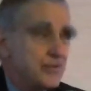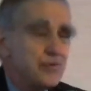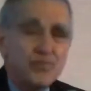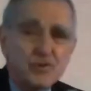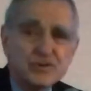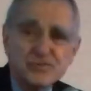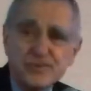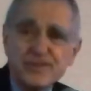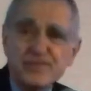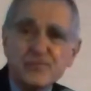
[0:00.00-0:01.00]
the person
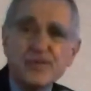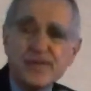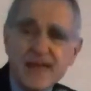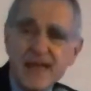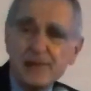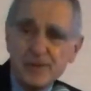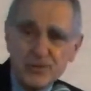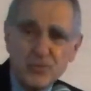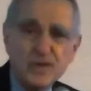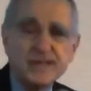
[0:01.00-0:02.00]
with the
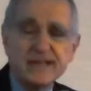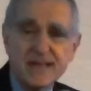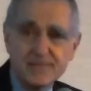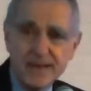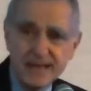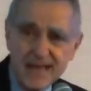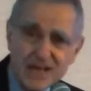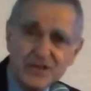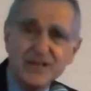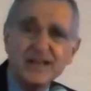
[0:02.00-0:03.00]
ailment wouldn't take
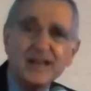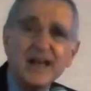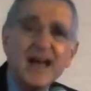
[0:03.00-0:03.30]
medication,